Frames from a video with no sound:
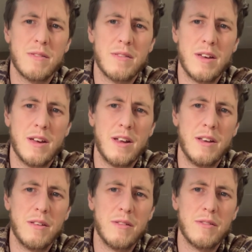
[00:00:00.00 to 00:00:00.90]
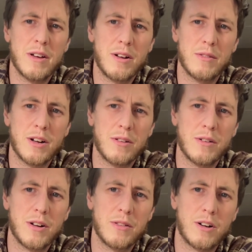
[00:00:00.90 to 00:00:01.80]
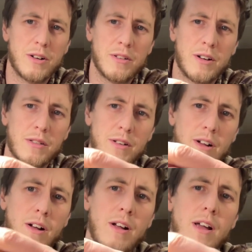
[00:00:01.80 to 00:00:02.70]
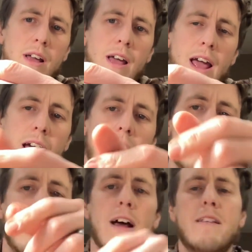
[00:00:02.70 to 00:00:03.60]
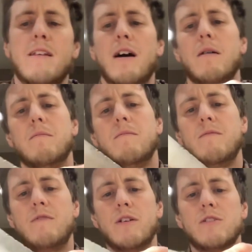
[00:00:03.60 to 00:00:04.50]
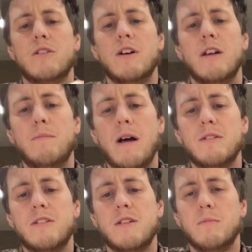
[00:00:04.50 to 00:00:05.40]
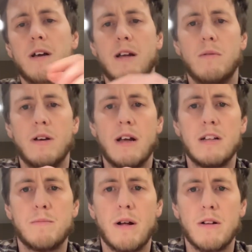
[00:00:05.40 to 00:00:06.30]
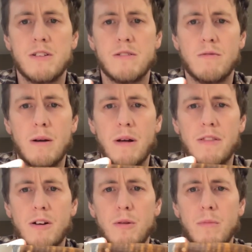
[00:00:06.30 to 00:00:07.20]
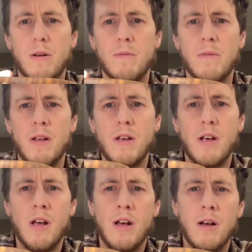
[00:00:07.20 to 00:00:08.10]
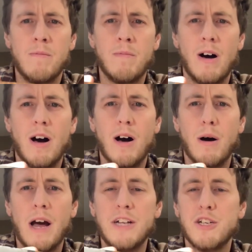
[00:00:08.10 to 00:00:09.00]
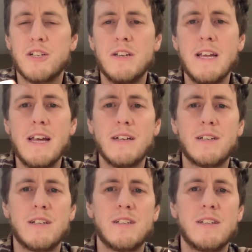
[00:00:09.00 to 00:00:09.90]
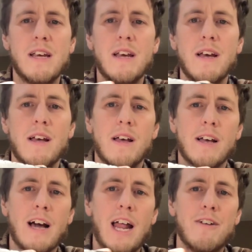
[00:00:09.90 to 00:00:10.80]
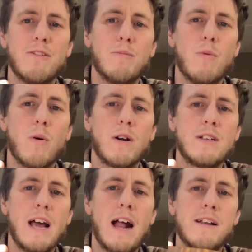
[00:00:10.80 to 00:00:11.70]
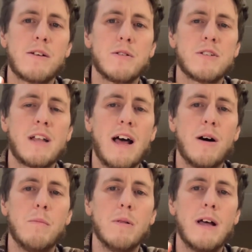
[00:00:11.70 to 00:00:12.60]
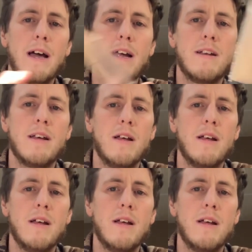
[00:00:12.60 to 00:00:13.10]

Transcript: thin, thicker, and that feels good. Balances the blade well. Yeah, it's balanced right about there in the middle. It's just neat to see kind of a more tactical style blade,